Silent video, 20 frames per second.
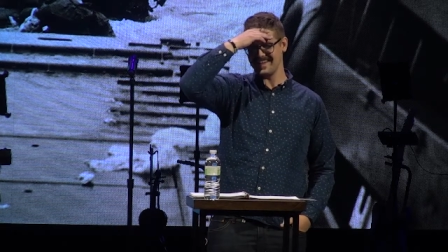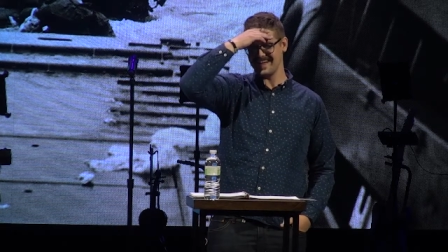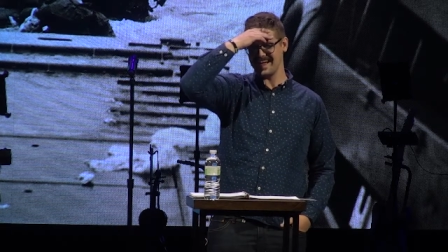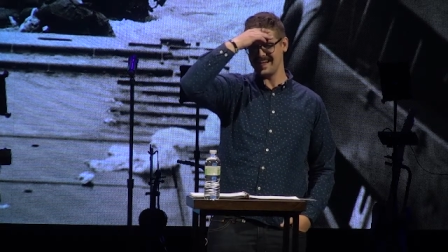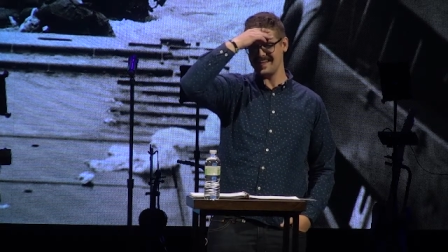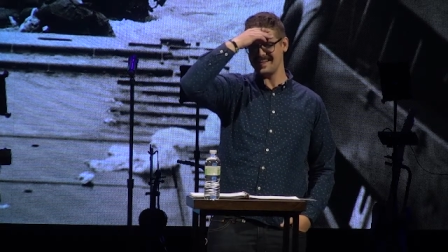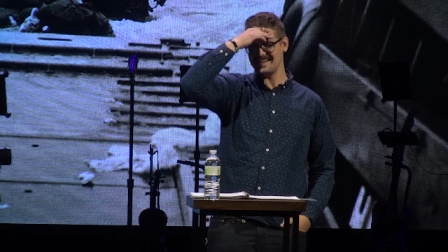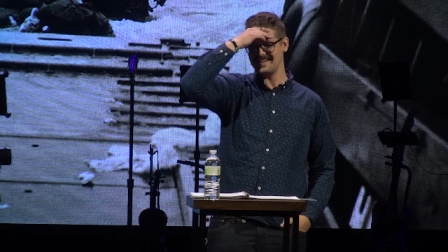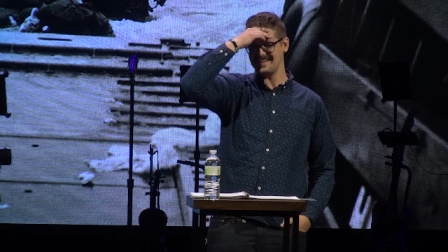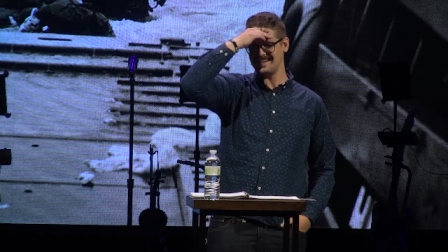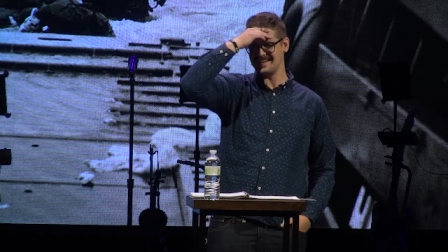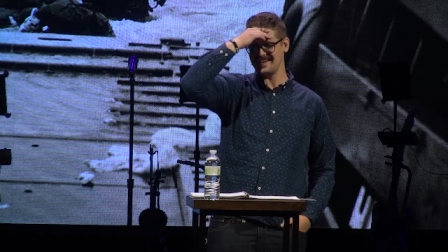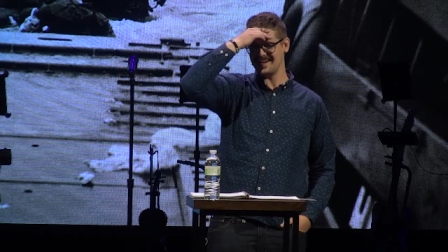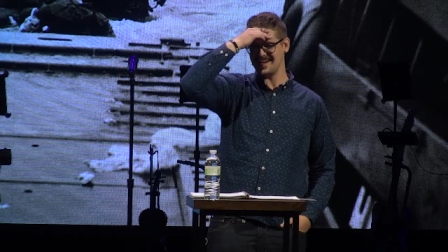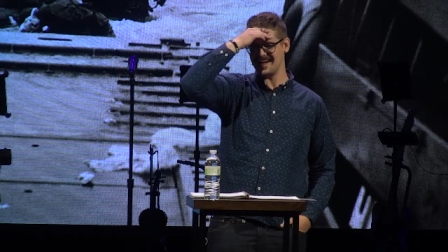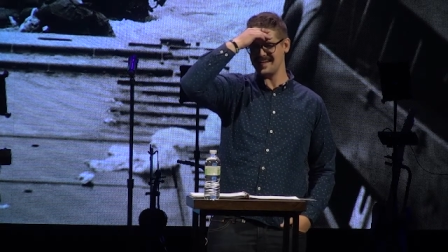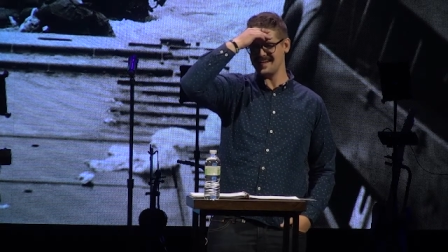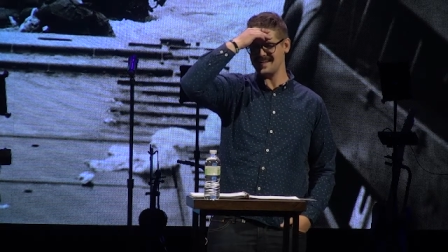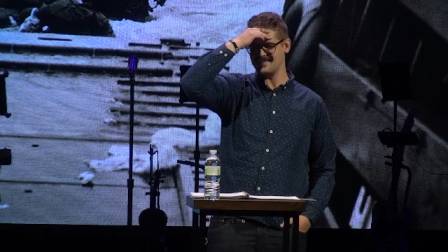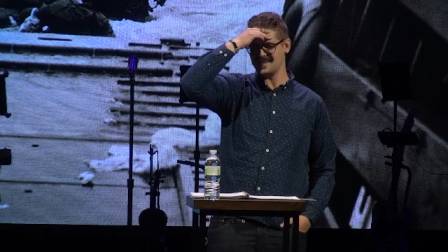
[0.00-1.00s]
I
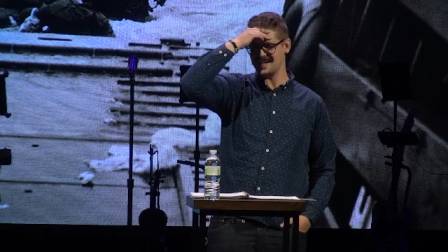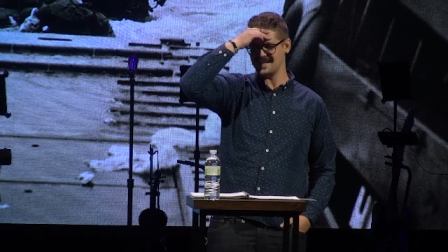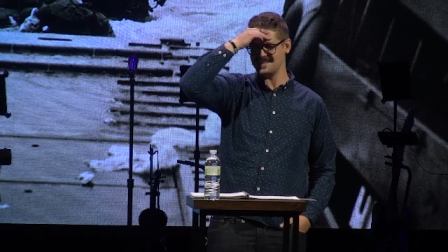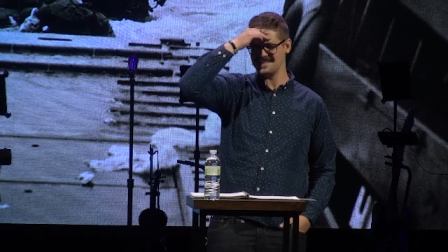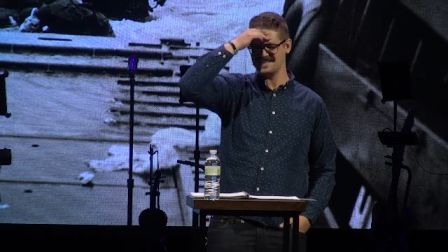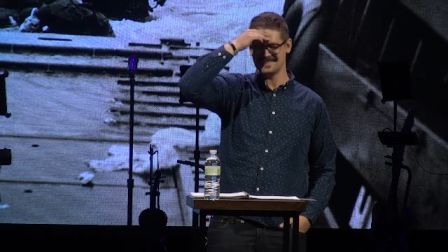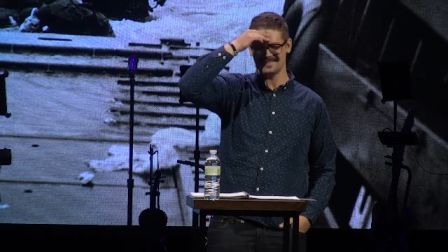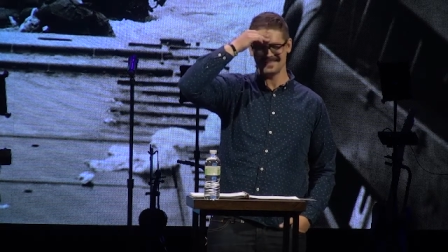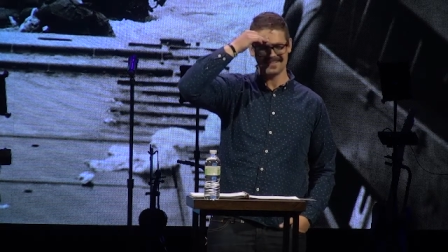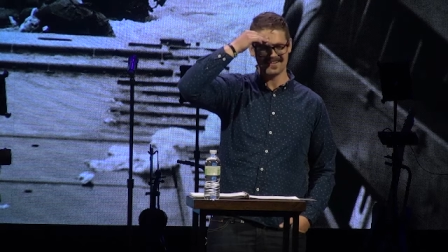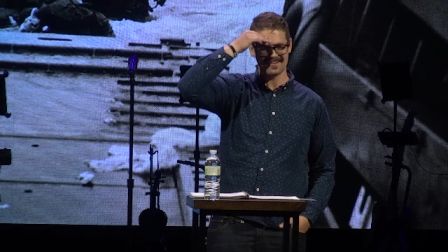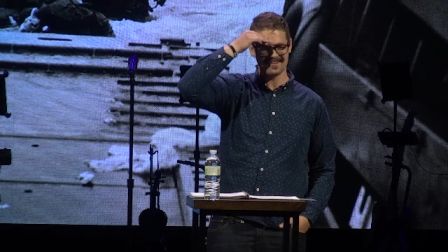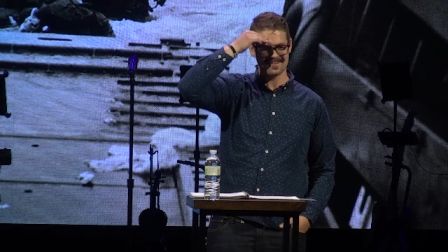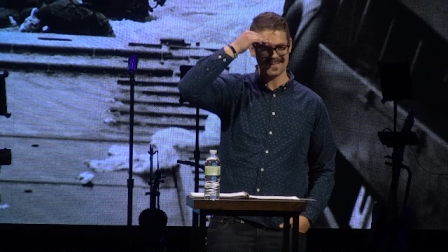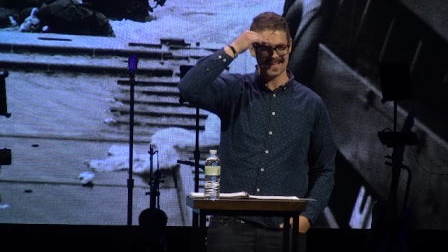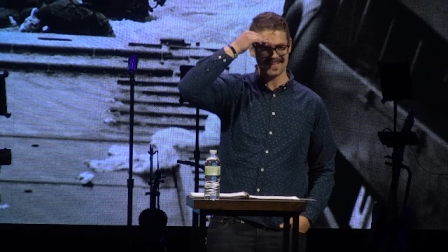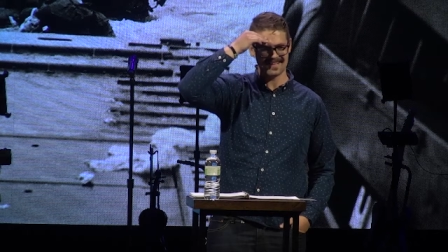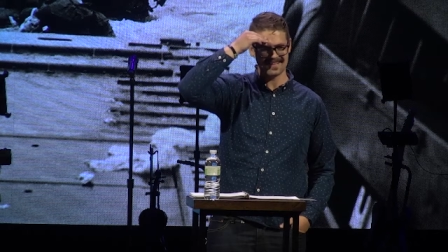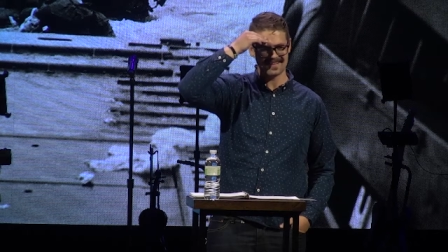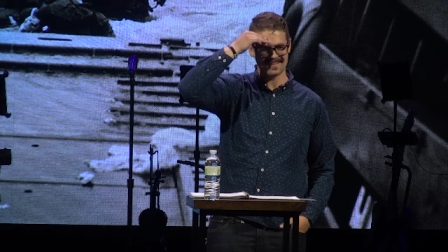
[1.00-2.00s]
need my kids to know
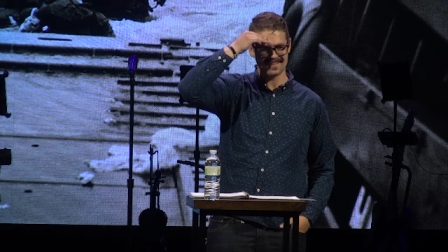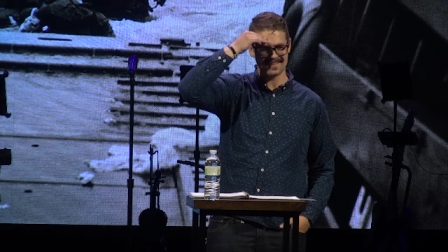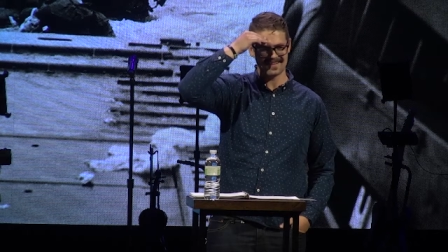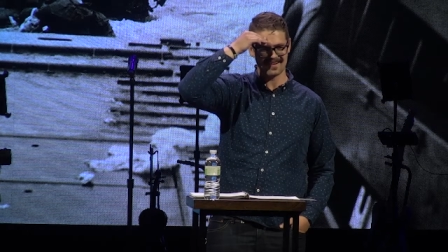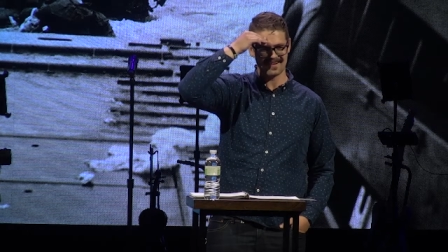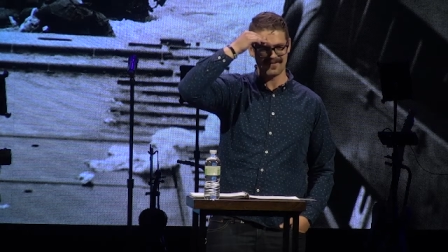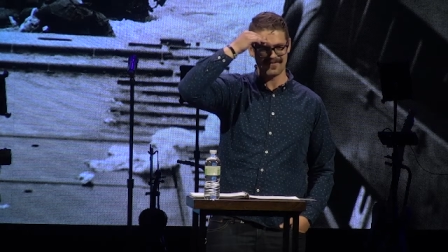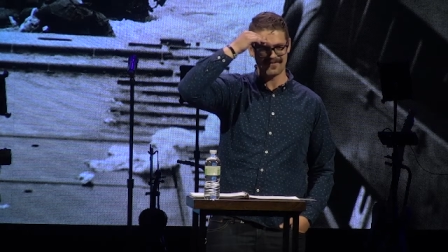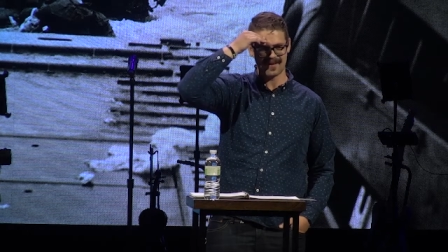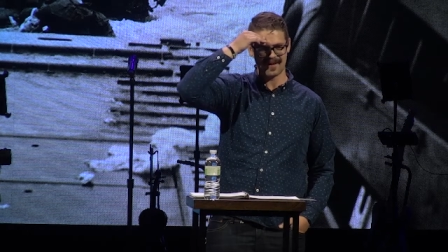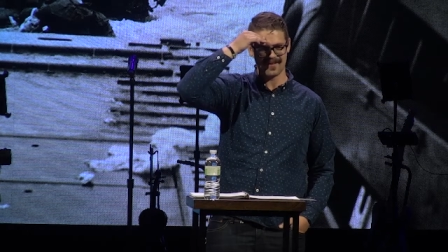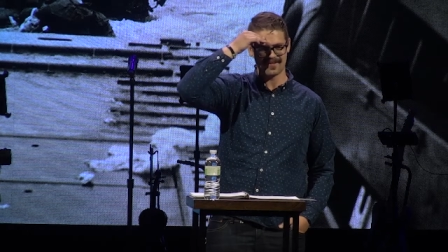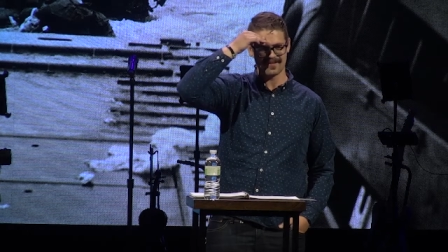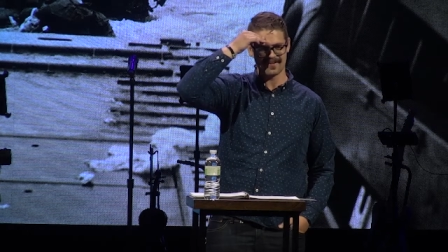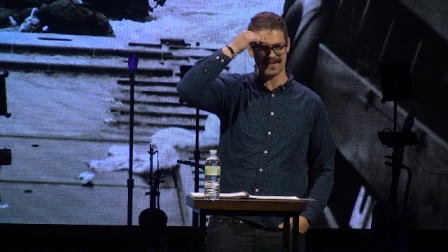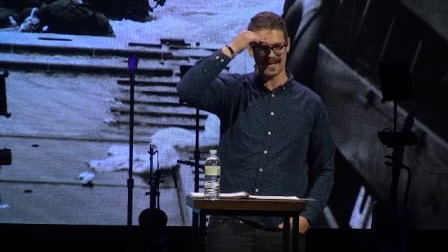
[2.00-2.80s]
that their father,